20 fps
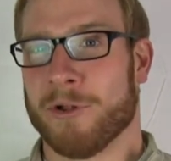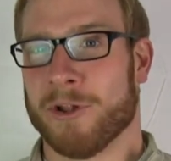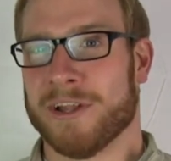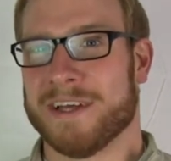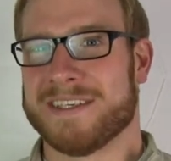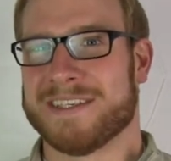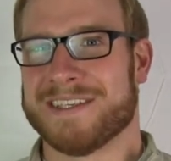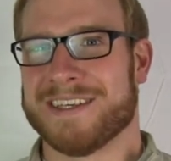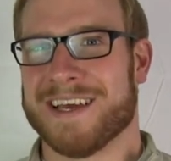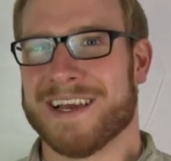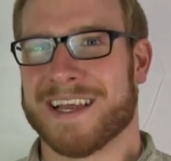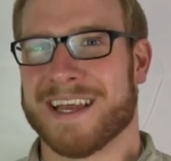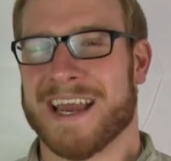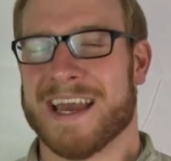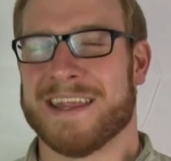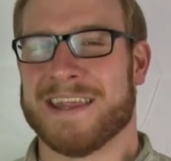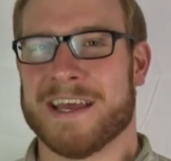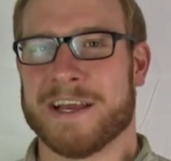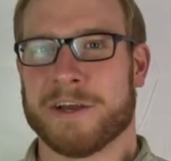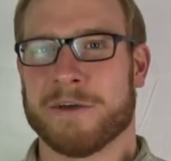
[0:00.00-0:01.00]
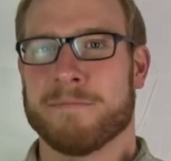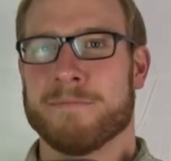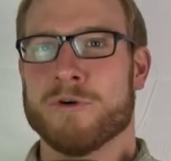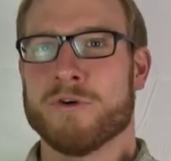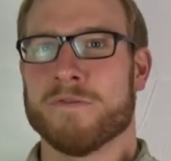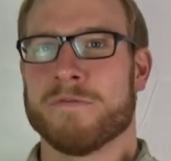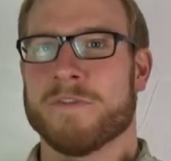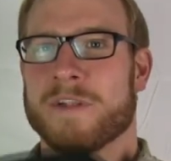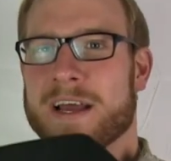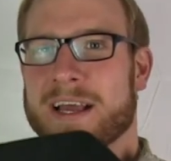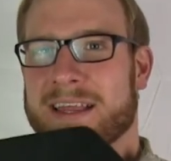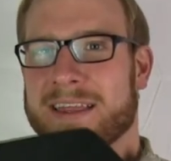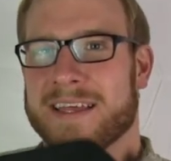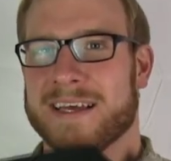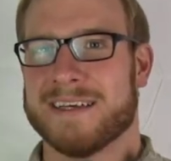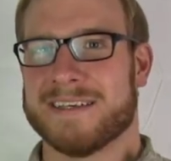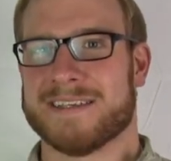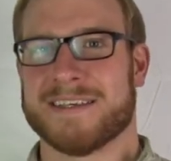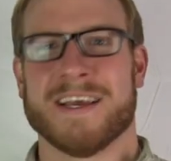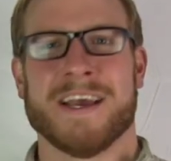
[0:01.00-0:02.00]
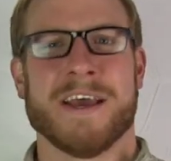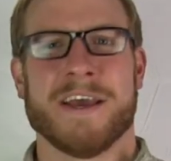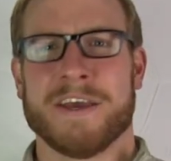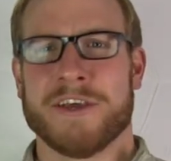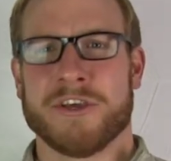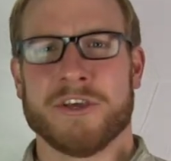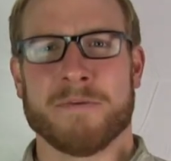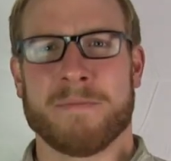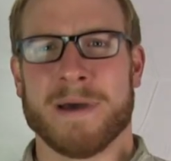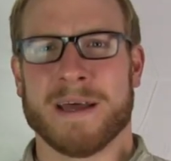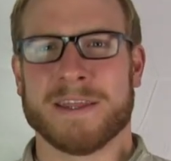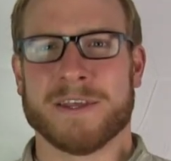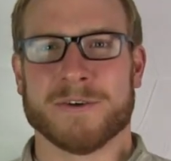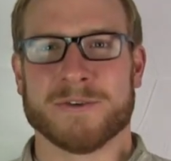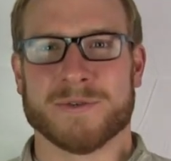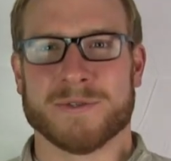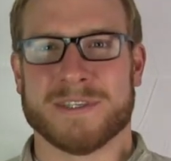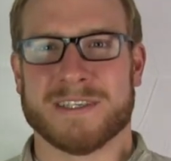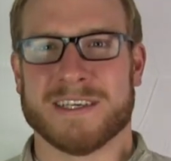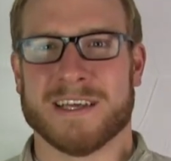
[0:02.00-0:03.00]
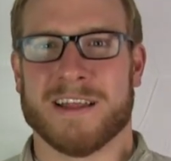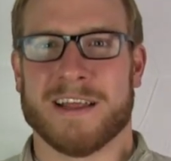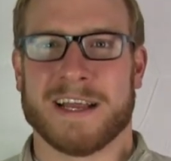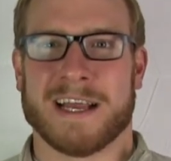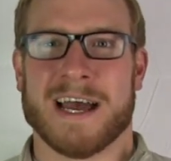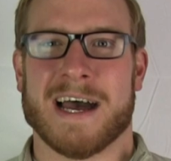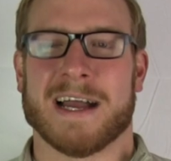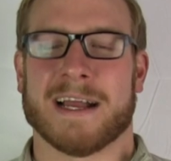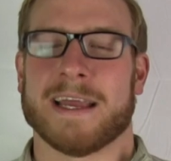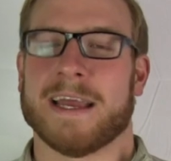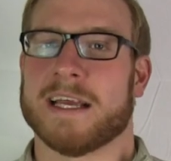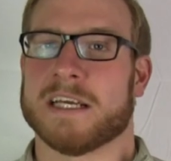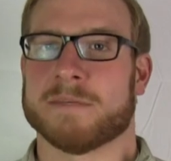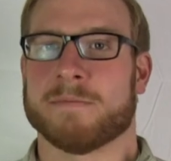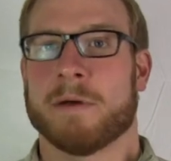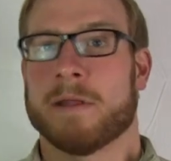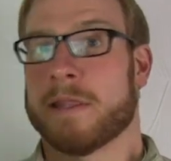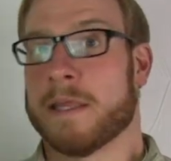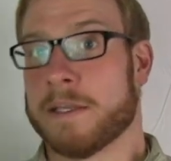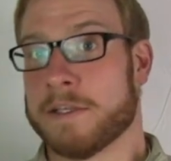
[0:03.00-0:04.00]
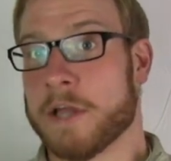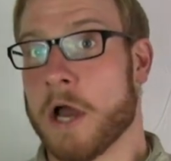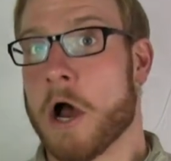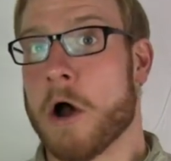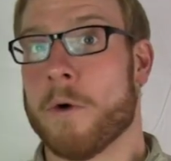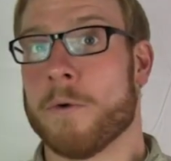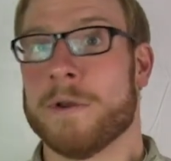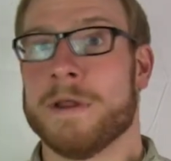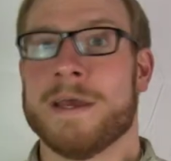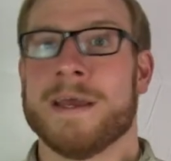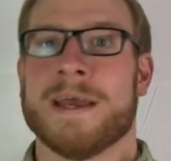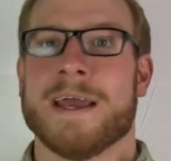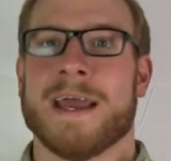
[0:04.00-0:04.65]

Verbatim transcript: ballistic and they could move like this, you bet those would sell like hotcakes, but they don't.